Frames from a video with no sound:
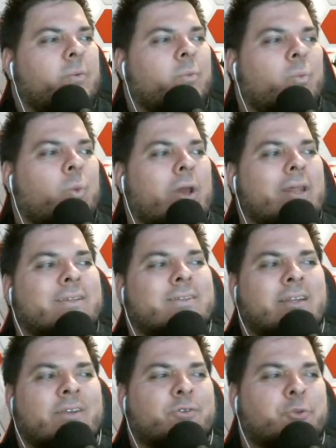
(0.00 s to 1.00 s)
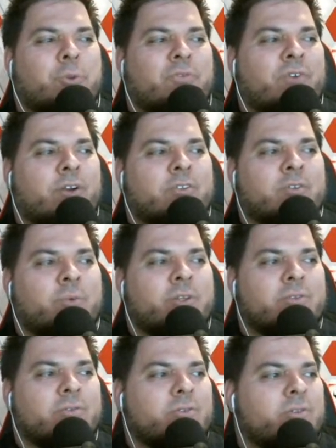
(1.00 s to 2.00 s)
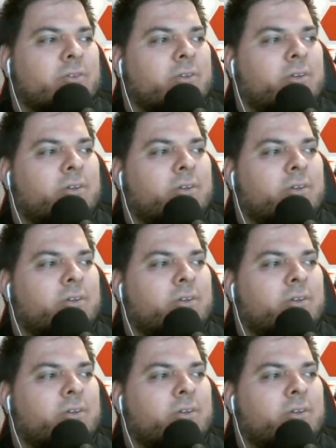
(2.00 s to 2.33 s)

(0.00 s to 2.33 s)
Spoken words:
What is the difference between ferrets and weasels?